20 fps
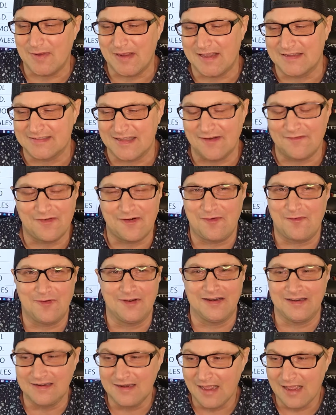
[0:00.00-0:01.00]
because
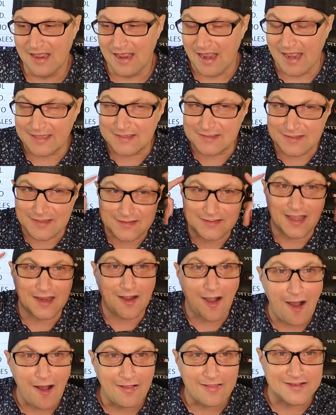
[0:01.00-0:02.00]
it's the
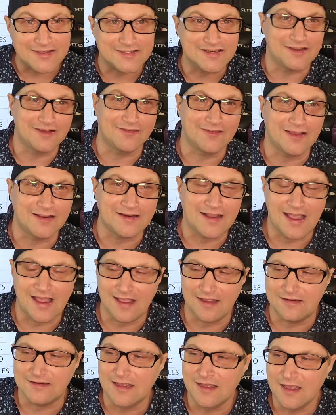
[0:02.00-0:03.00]
psychology of it.
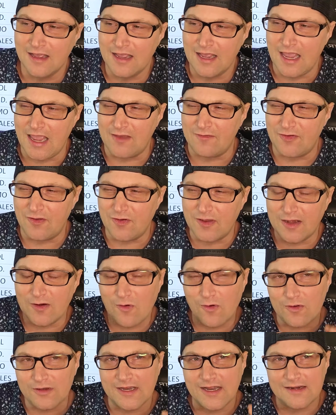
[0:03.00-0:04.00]
And if you can
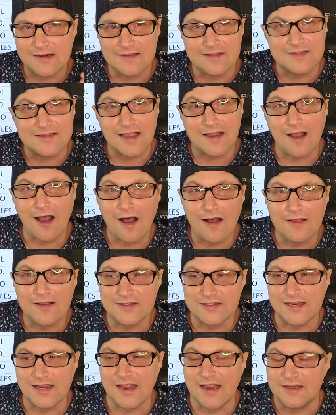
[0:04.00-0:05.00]
hold on to the
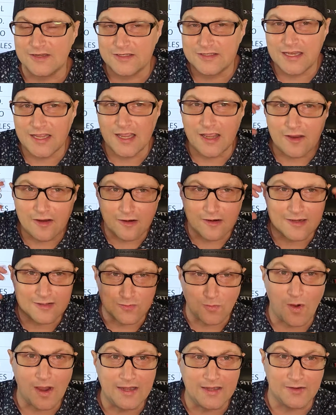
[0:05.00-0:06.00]
psychology and just hear it as
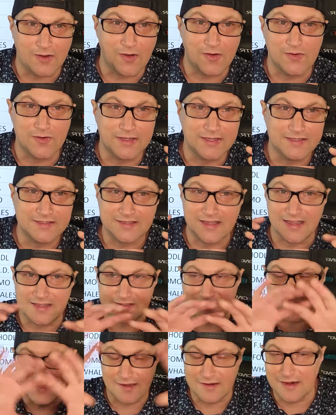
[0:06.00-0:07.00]
white noise and
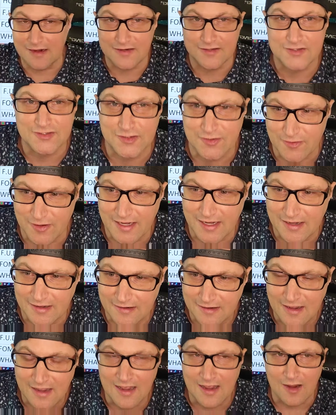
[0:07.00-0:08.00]
see it on a screen,
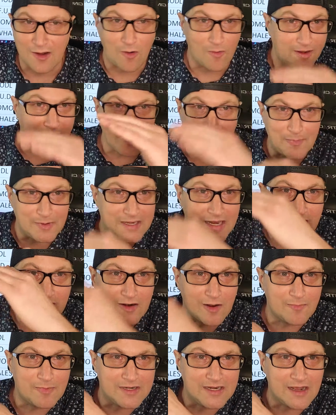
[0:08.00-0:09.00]
going up and down,
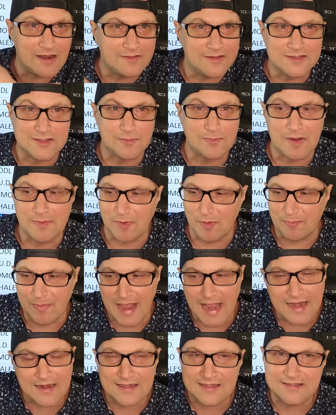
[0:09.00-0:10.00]
up and down. These are people
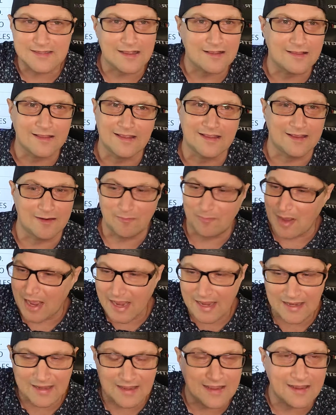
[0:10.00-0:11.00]
panic selling and
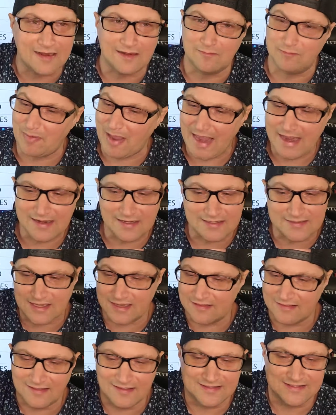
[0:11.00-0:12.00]
buying in, panic
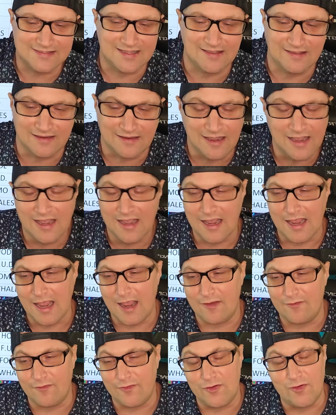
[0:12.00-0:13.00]
selling.
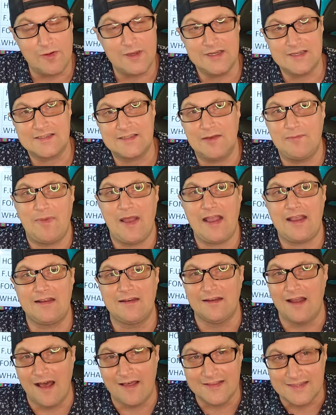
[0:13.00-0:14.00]
If you can just sit back
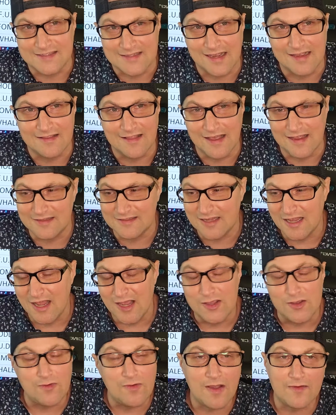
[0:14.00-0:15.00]
on the sidelines,
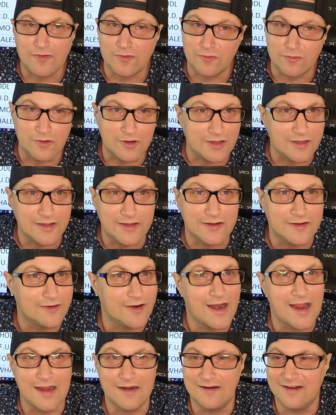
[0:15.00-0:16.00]
you have a really
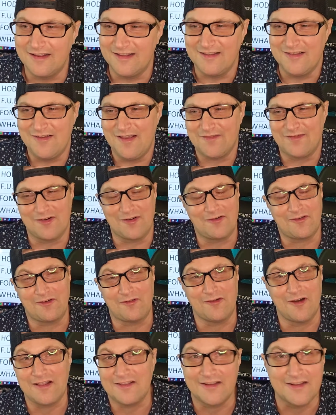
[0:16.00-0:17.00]
great
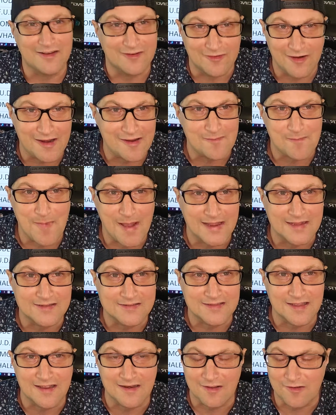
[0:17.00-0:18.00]

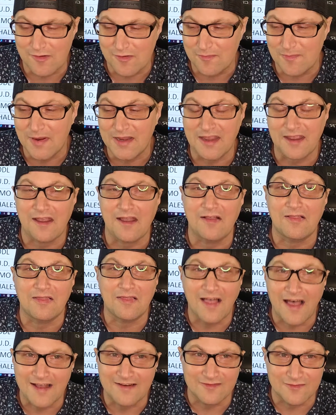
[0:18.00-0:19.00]
mindset. You're making a
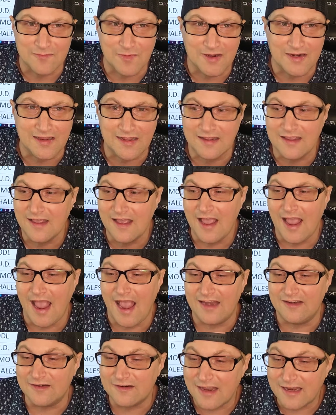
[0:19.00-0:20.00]
lot of money,
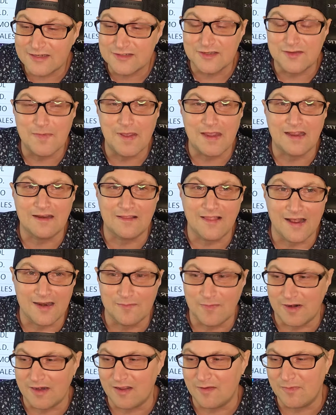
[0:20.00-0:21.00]
and you're actually making a lot of
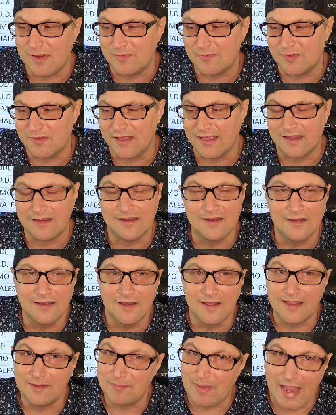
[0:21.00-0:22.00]
money of people like
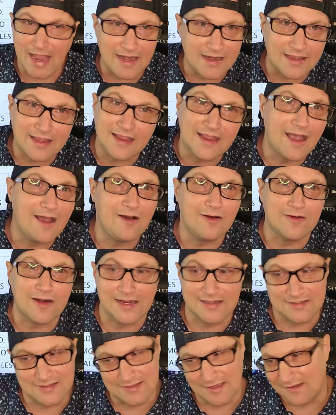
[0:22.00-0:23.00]
panicking out
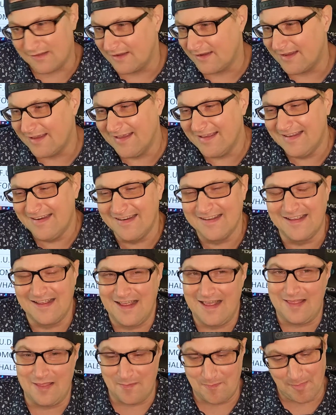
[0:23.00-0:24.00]
and selling
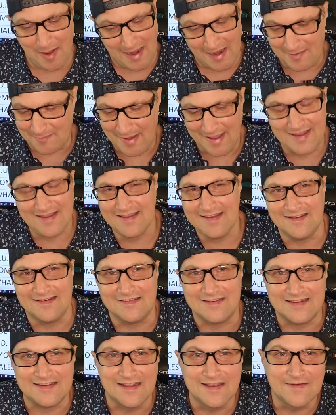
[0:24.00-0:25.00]
and then buying back
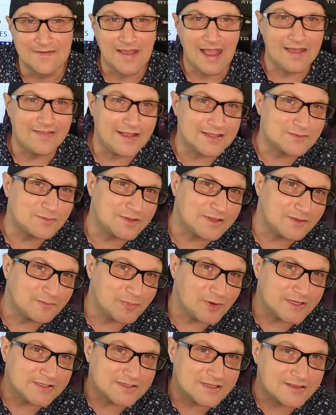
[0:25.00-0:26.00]
in. And that's what
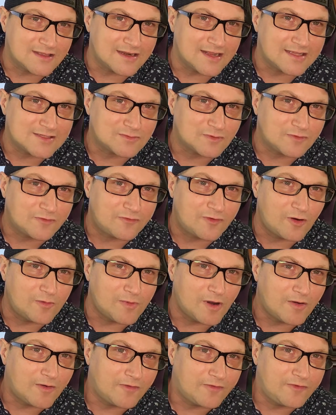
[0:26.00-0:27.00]
brings up the next one,
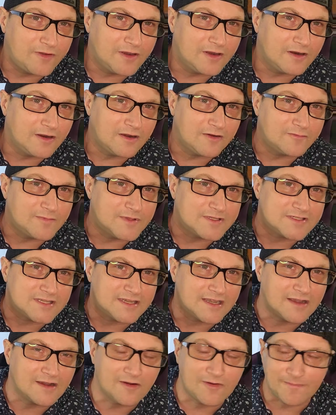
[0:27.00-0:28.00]
FOMO, fear of
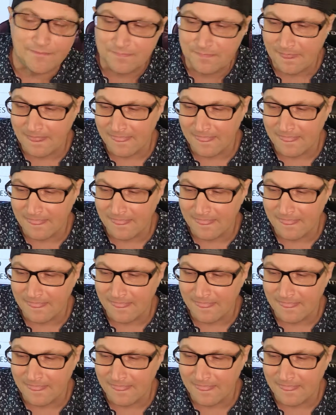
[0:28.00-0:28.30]
missing out.